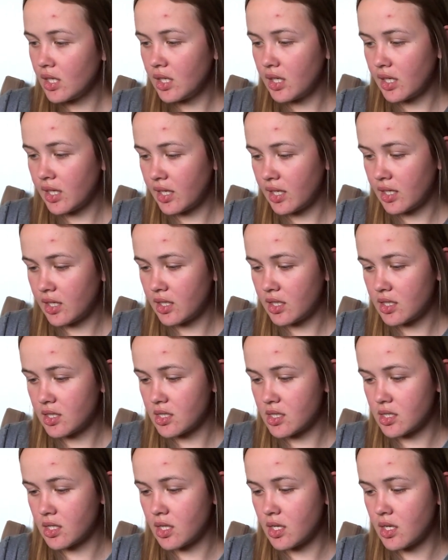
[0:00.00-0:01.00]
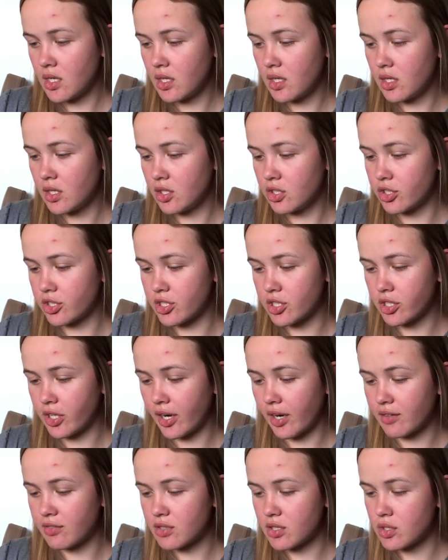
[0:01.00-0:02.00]
It is just
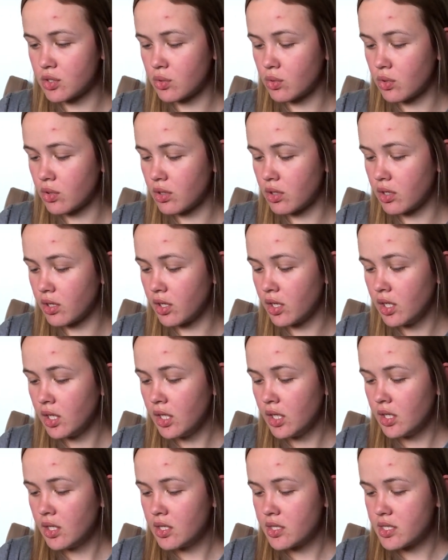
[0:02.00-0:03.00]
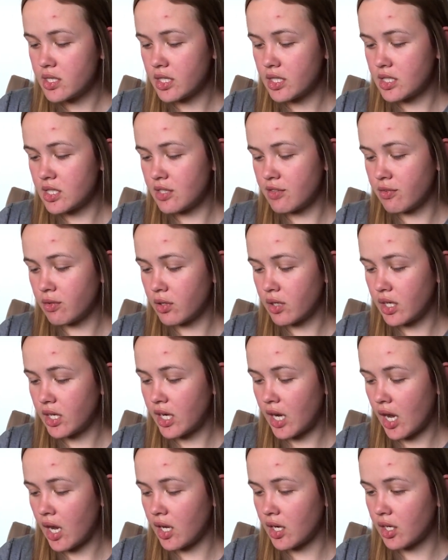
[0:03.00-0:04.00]
craft store 60/40
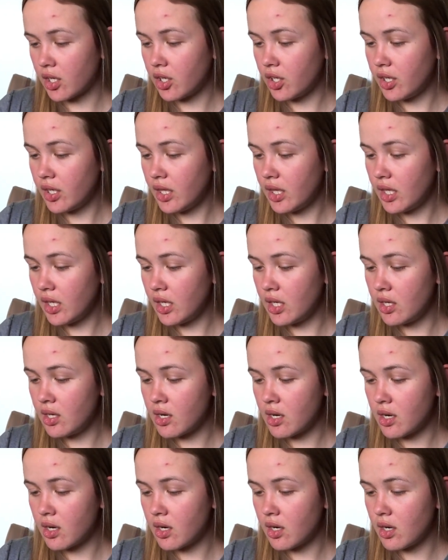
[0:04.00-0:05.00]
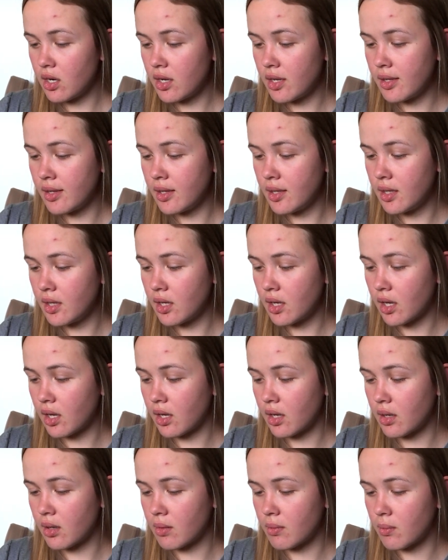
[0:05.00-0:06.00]
cotton acrylic yarn,
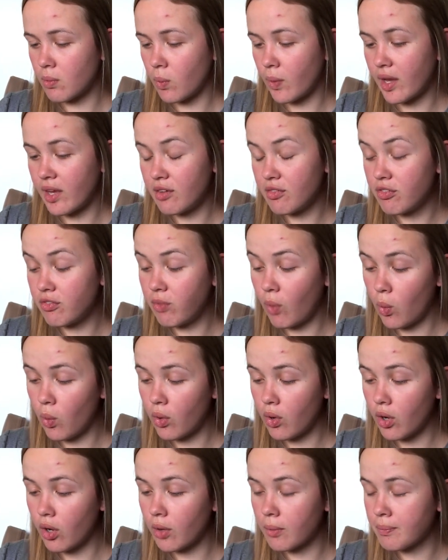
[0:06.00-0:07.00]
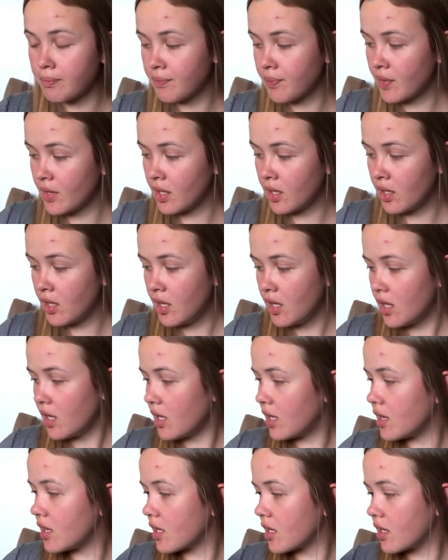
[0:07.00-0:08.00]
weight 4,
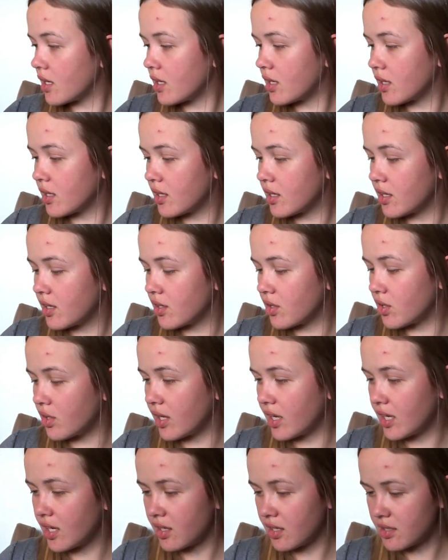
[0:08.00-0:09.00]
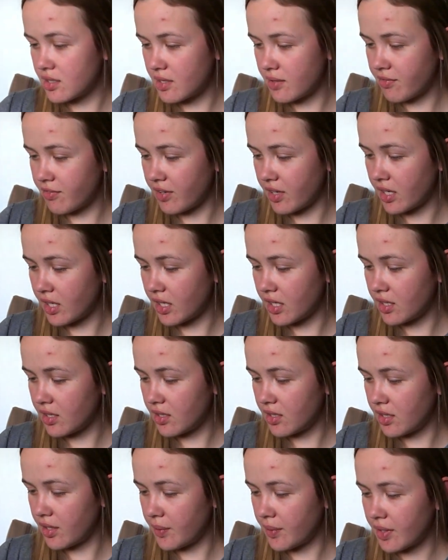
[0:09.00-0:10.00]
in the color, oh, I had a hard time finding it.
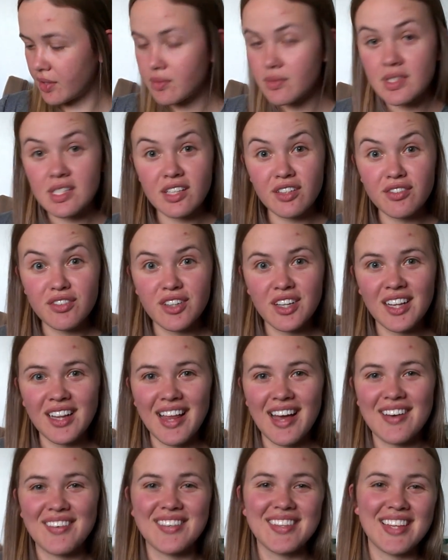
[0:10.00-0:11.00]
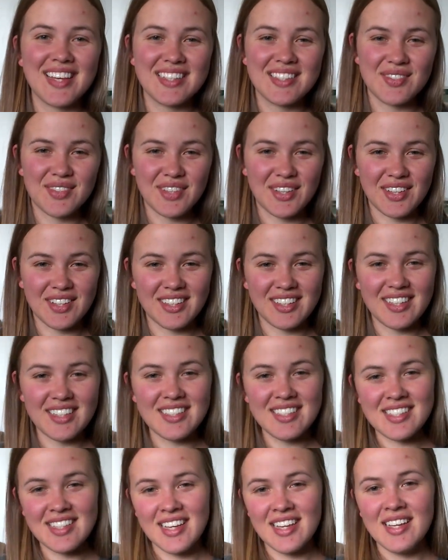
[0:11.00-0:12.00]
Here we go, Silver Cloud, that's what color it
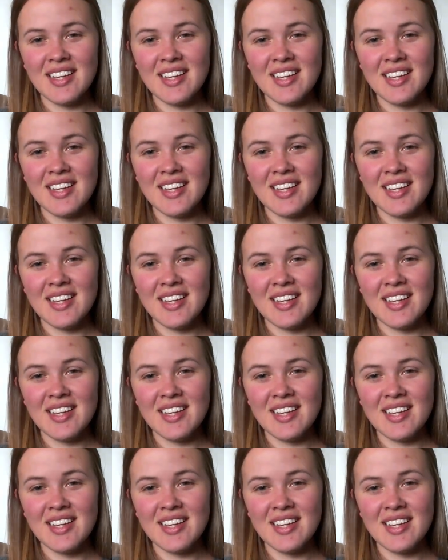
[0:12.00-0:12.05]
is.